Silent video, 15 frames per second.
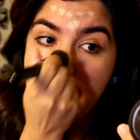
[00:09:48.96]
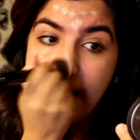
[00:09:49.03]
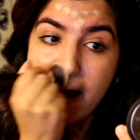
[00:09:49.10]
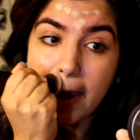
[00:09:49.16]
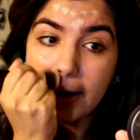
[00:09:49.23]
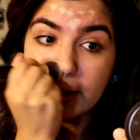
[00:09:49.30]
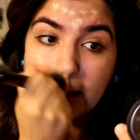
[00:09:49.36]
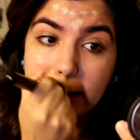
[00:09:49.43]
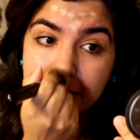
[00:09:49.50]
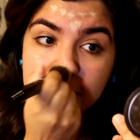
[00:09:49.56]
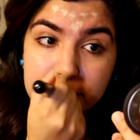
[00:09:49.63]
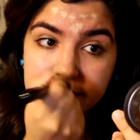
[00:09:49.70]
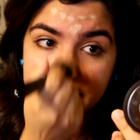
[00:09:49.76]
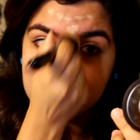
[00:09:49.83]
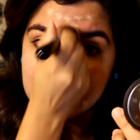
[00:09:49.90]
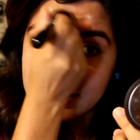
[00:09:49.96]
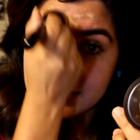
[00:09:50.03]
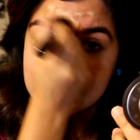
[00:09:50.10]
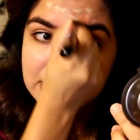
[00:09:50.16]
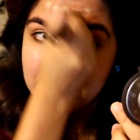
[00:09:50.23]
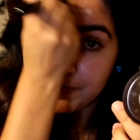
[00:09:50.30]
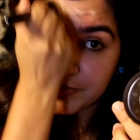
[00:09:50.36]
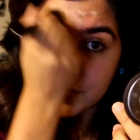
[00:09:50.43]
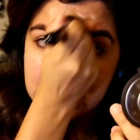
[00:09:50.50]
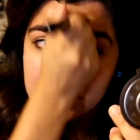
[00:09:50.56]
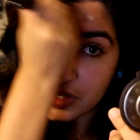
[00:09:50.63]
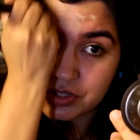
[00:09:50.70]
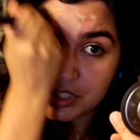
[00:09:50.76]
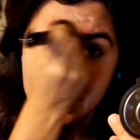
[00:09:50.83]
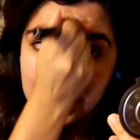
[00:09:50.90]
and other goodies.
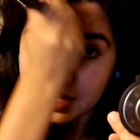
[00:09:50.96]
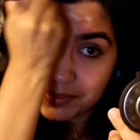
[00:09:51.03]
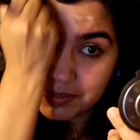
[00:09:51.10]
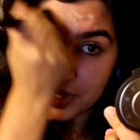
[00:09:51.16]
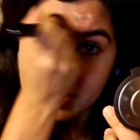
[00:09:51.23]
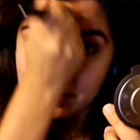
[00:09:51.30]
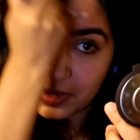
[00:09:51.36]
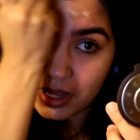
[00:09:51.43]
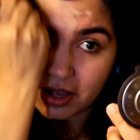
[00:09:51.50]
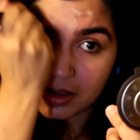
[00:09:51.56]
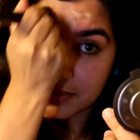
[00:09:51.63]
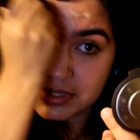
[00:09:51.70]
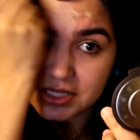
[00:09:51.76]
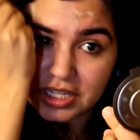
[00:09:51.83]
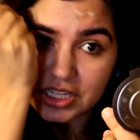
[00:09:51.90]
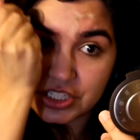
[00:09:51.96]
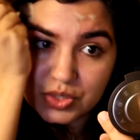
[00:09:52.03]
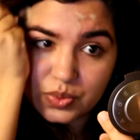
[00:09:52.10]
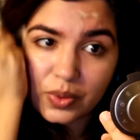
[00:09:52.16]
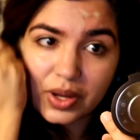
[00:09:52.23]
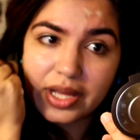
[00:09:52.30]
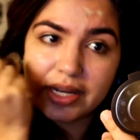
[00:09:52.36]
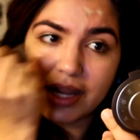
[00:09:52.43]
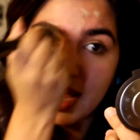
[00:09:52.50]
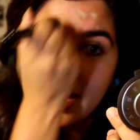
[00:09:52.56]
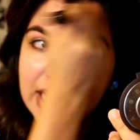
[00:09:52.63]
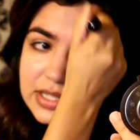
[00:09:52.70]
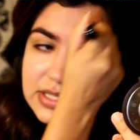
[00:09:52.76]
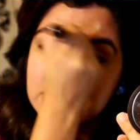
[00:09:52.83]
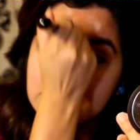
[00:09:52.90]
So check beauty balms. Each one
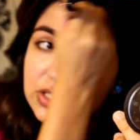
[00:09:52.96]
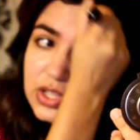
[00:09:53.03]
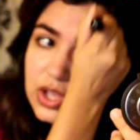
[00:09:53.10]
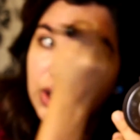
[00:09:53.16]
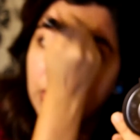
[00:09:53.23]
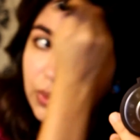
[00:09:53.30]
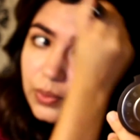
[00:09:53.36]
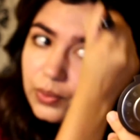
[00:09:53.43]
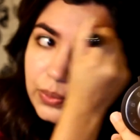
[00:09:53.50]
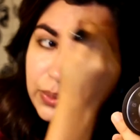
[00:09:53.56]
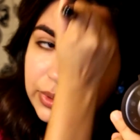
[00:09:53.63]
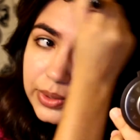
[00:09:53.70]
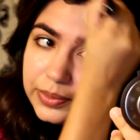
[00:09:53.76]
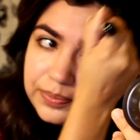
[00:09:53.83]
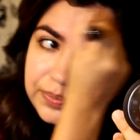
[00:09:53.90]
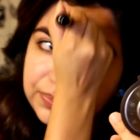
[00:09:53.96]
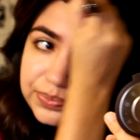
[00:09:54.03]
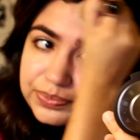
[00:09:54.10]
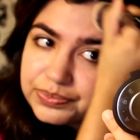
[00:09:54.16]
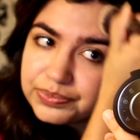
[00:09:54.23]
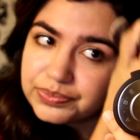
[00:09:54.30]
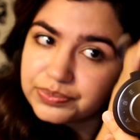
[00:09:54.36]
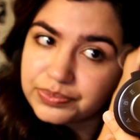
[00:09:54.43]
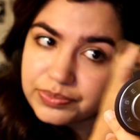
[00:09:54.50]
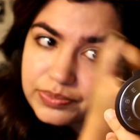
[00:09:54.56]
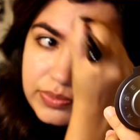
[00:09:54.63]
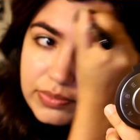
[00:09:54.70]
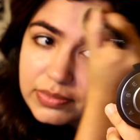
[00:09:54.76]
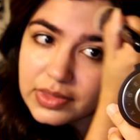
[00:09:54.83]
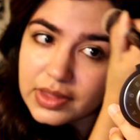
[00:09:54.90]
has its own,
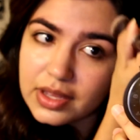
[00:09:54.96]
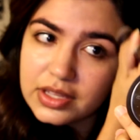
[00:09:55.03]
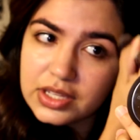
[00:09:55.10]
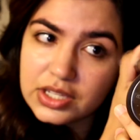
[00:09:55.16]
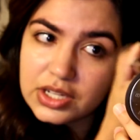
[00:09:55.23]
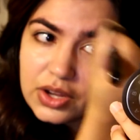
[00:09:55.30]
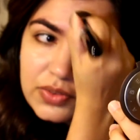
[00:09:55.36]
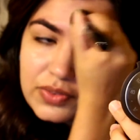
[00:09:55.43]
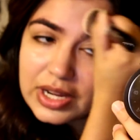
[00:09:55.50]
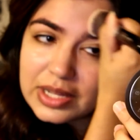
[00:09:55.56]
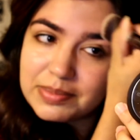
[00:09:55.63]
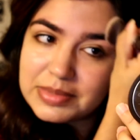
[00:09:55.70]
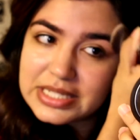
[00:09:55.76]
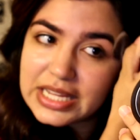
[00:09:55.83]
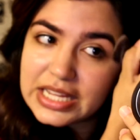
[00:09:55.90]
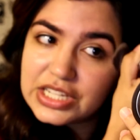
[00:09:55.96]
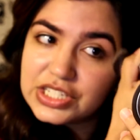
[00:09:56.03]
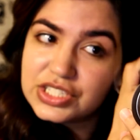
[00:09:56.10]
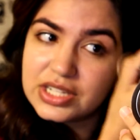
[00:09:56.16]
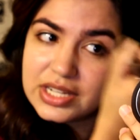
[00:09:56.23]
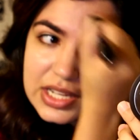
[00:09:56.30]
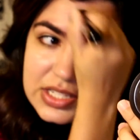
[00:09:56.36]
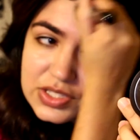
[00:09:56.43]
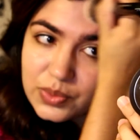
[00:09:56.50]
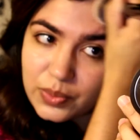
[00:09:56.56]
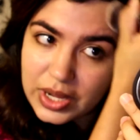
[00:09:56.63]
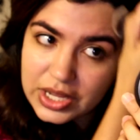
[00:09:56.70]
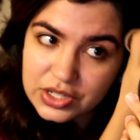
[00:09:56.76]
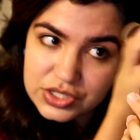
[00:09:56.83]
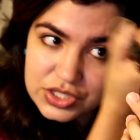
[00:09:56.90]
recommendation as to
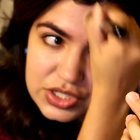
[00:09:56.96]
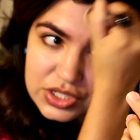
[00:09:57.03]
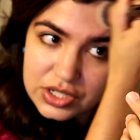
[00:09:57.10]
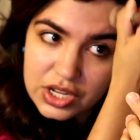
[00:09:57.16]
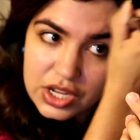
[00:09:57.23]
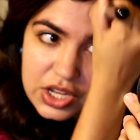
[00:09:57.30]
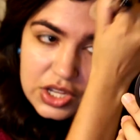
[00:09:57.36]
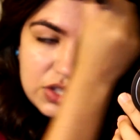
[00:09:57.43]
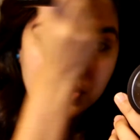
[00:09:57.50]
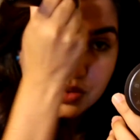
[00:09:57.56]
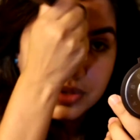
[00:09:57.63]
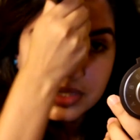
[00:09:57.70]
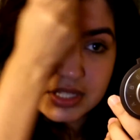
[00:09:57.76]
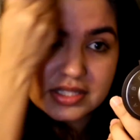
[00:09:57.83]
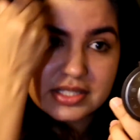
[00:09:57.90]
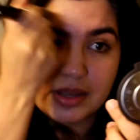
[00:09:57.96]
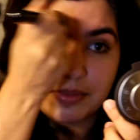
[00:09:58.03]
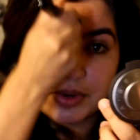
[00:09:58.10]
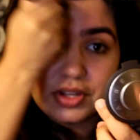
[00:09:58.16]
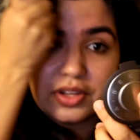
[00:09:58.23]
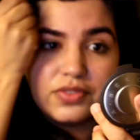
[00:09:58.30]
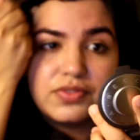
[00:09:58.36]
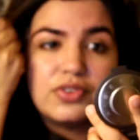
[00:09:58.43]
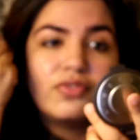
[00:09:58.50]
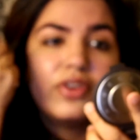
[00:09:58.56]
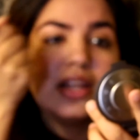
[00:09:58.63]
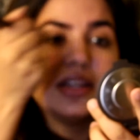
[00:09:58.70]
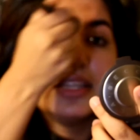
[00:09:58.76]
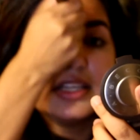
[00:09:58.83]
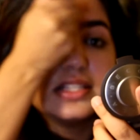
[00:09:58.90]
why you should use it. Some are good for
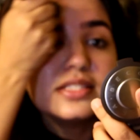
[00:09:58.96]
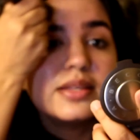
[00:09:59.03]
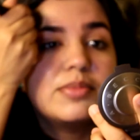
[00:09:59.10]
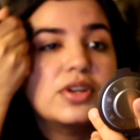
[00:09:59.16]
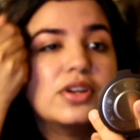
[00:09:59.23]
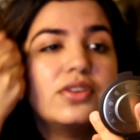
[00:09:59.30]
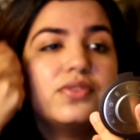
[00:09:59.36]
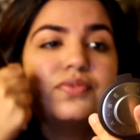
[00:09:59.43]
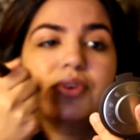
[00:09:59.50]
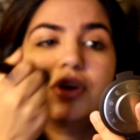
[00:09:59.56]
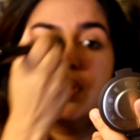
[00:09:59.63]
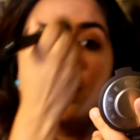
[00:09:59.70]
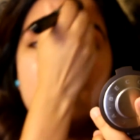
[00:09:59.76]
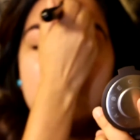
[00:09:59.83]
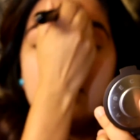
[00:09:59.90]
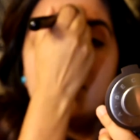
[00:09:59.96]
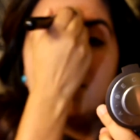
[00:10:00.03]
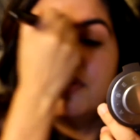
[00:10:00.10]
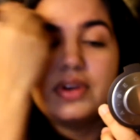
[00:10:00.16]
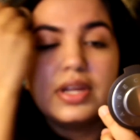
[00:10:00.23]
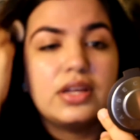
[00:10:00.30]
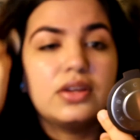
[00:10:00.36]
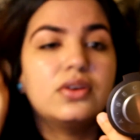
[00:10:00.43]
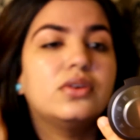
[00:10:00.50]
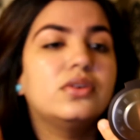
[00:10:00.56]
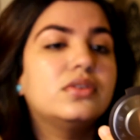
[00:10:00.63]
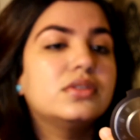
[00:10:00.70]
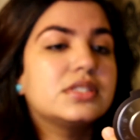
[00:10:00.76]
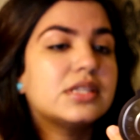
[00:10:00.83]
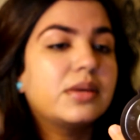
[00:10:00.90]
redness, some are good for
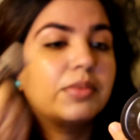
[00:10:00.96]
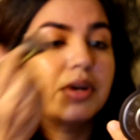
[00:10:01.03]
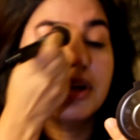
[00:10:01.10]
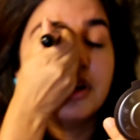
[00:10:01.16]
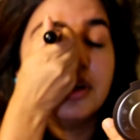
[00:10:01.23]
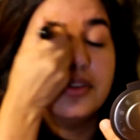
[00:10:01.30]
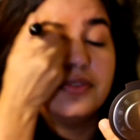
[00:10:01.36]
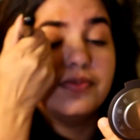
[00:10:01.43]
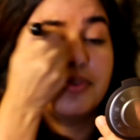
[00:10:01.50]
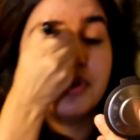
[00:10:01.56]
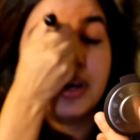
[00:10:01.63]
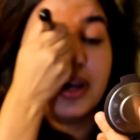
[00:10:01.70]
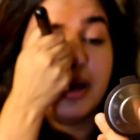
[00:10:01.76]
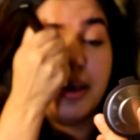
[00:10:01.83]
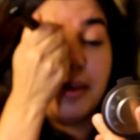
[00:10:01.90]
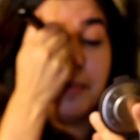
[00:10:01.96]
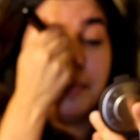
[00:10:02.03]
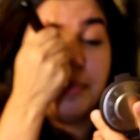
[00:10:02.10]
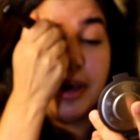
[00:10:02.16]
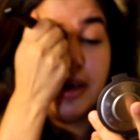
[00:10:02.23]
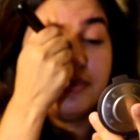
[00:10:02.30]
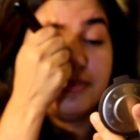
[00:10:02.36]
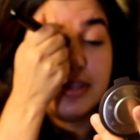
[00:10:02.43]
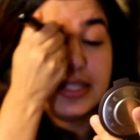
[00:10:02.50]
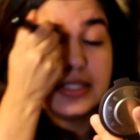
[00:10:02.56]
wrinkles, some are good for puffy